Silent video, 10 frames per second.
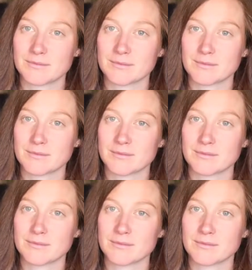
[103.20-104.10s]

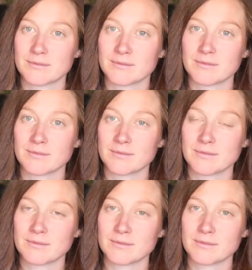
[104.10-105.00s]

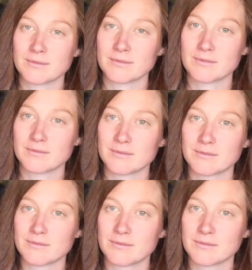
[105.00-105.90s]

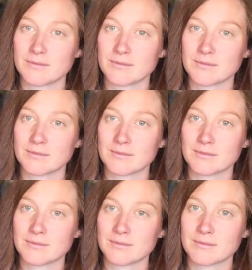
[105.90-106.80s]

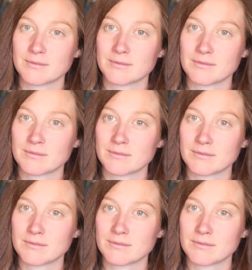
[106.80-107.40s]
[no speech]